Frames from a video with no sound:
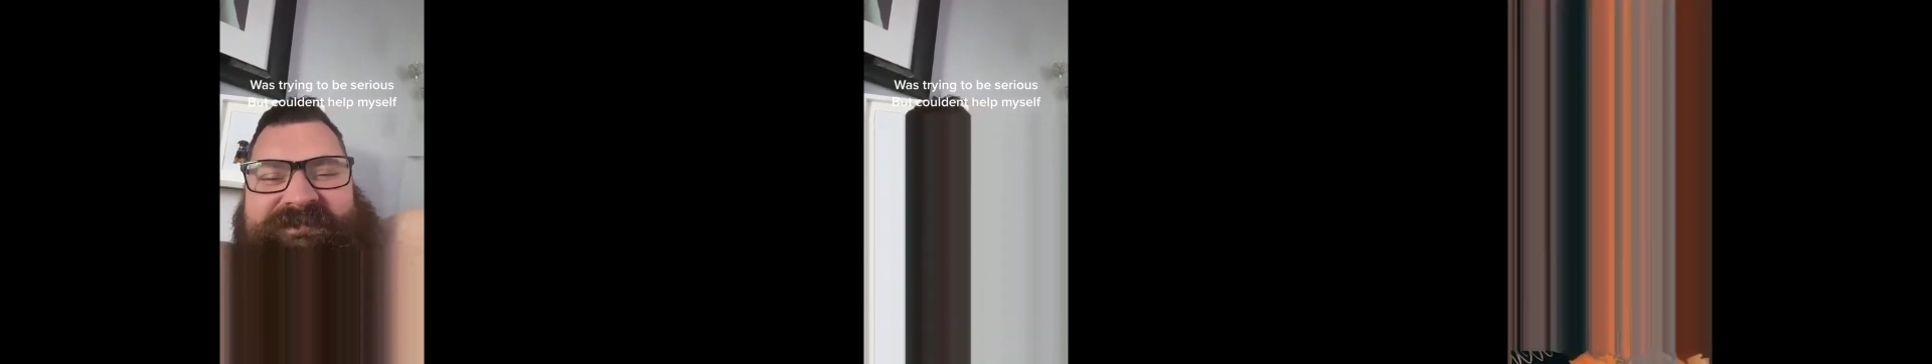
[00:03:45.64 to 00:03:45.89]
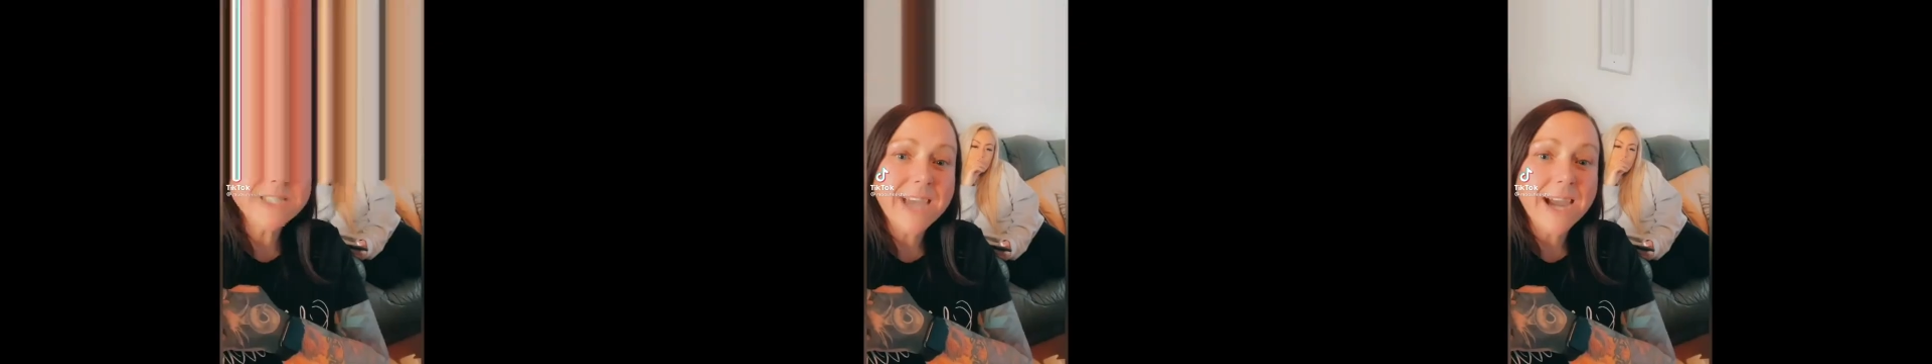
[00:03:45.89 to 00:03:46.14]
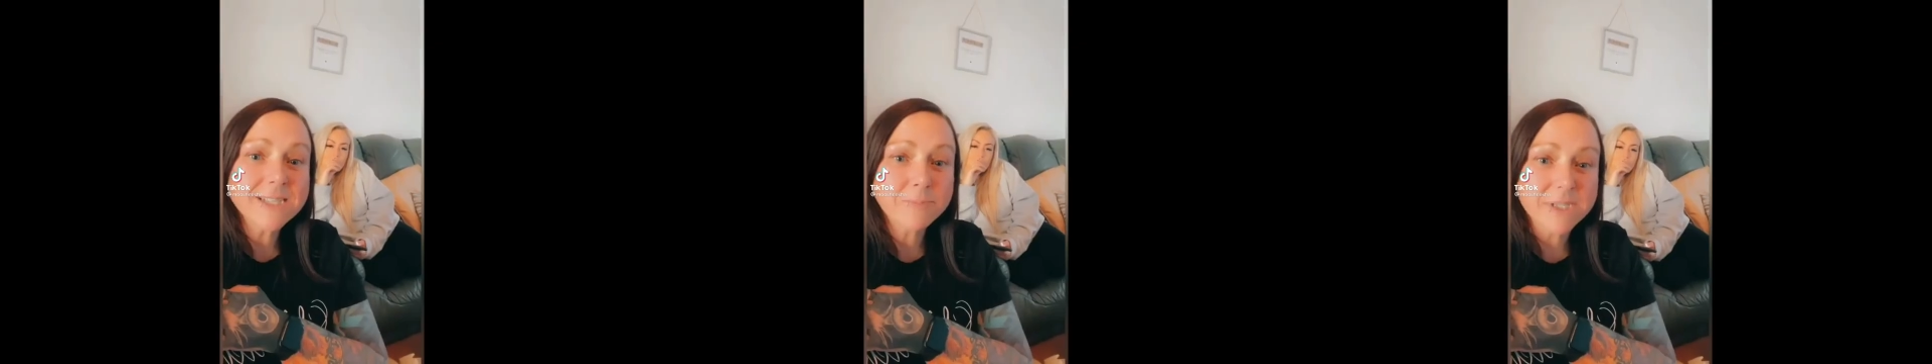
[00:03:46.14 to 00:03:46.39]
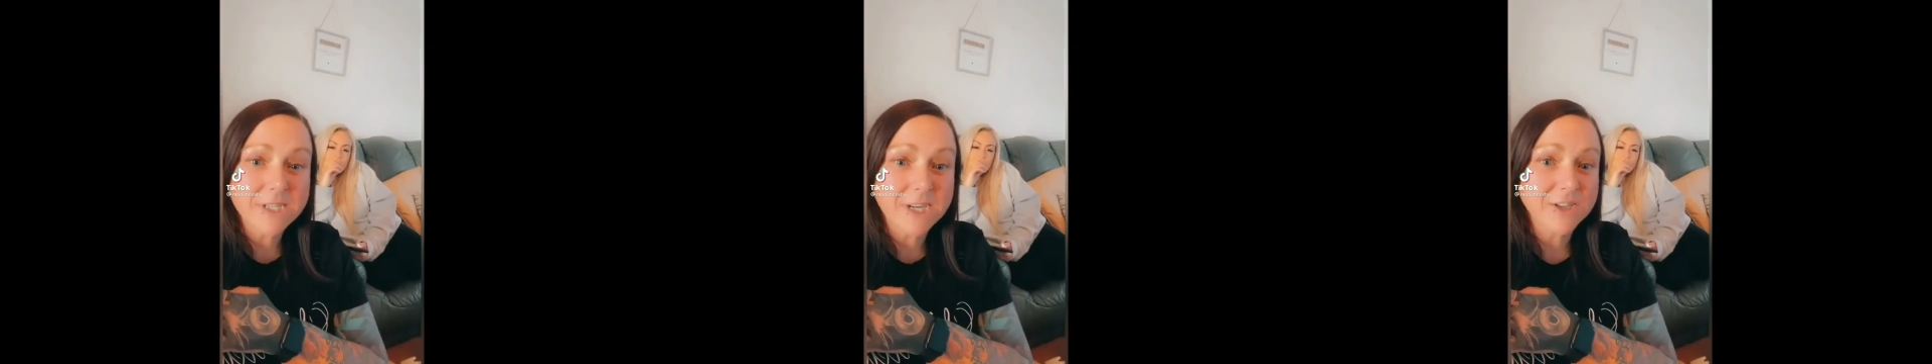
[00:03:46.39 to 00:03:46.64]
Sixth
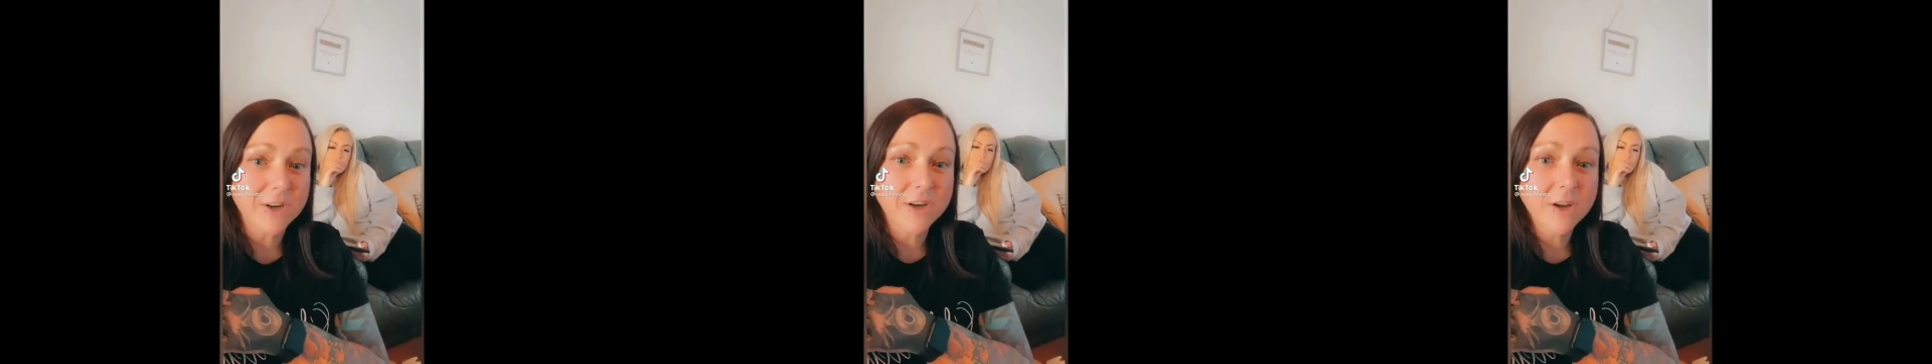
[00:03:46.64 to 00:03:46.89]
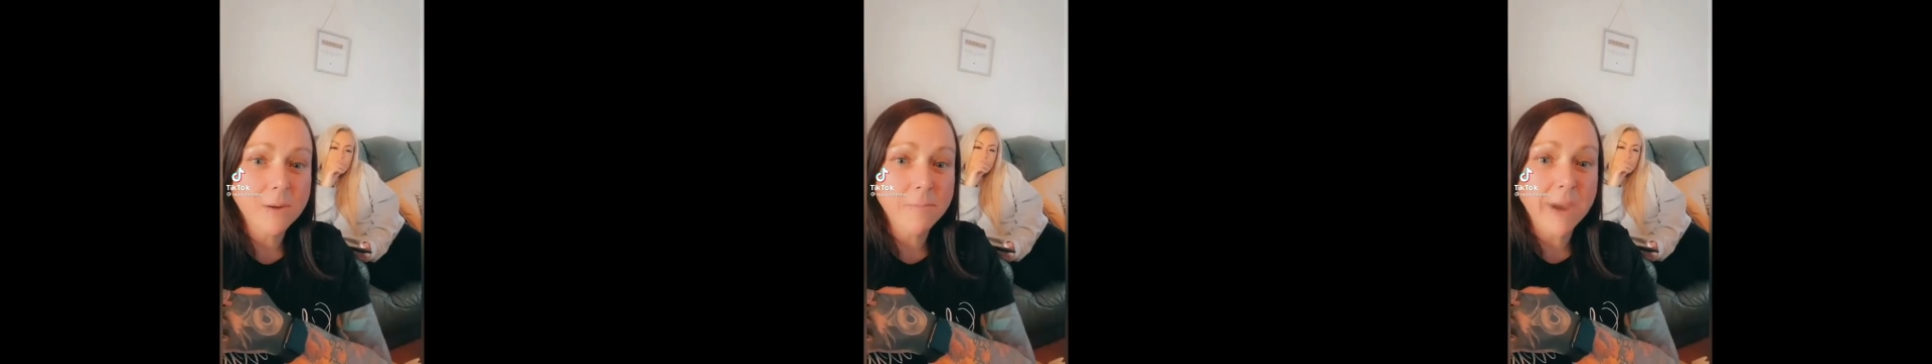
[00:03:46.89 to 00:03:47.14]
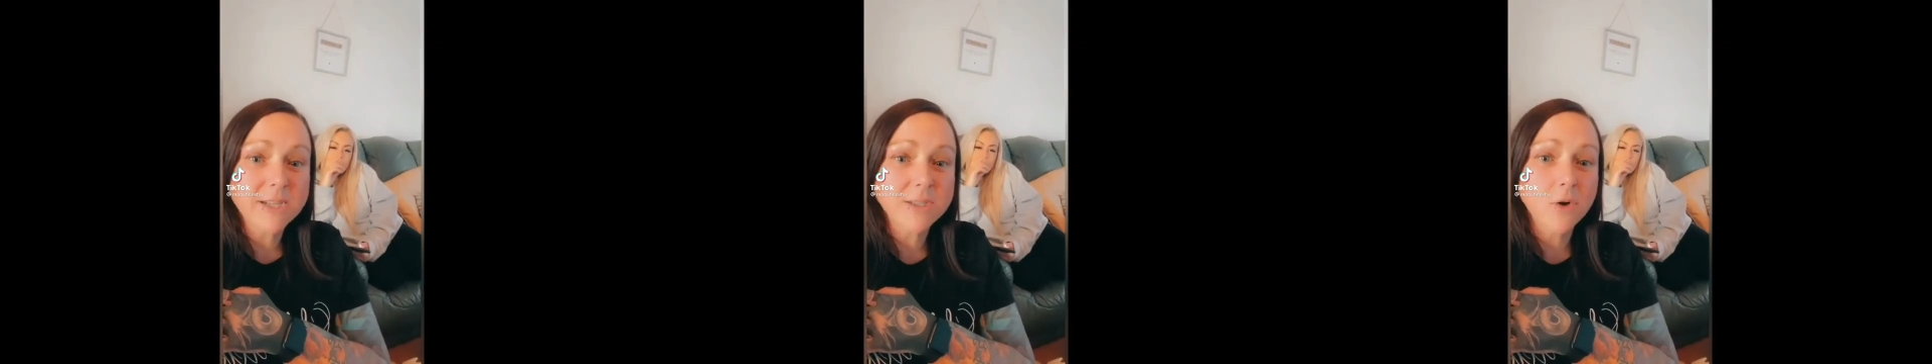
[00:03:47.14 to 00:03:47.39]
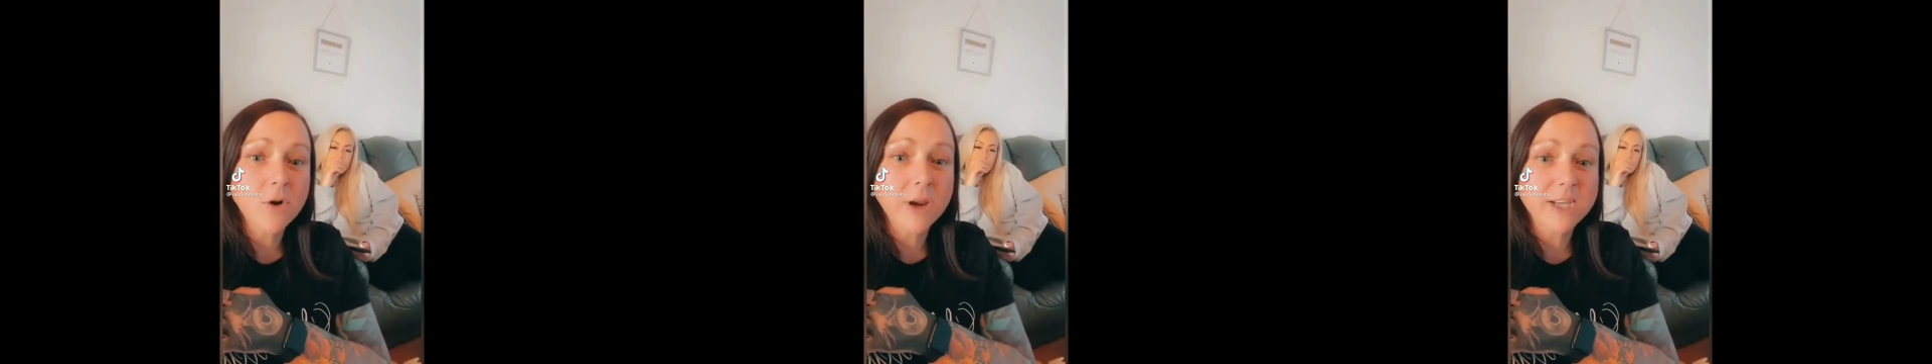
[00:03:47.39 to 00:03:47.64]
position makes the
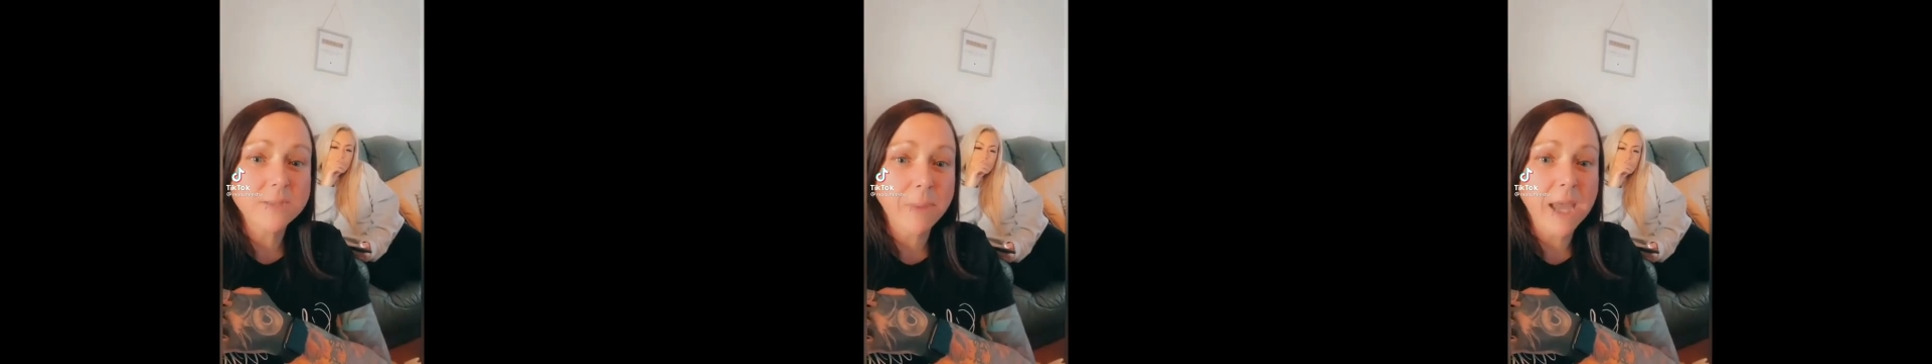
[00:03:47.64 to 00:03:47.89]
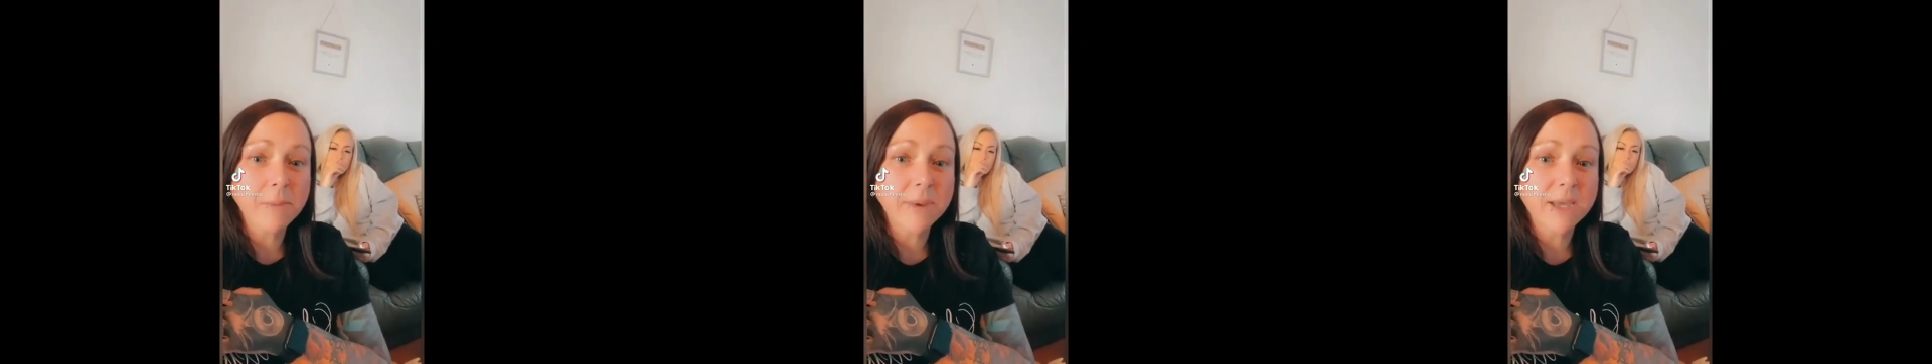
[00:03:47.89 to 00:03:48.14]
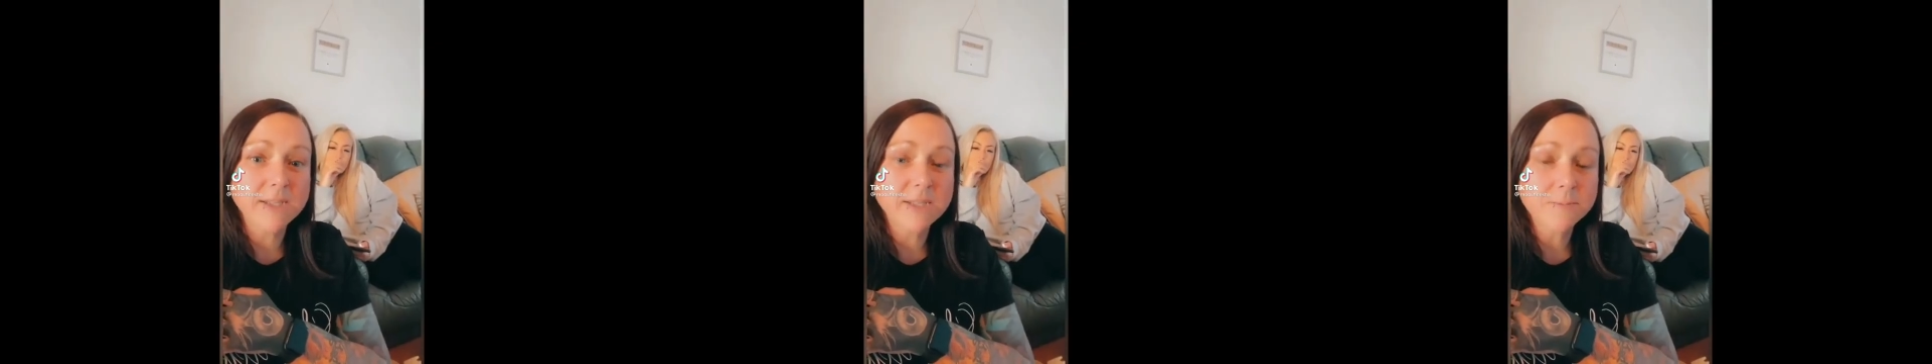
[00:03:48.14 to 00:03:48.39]
ugliest babies.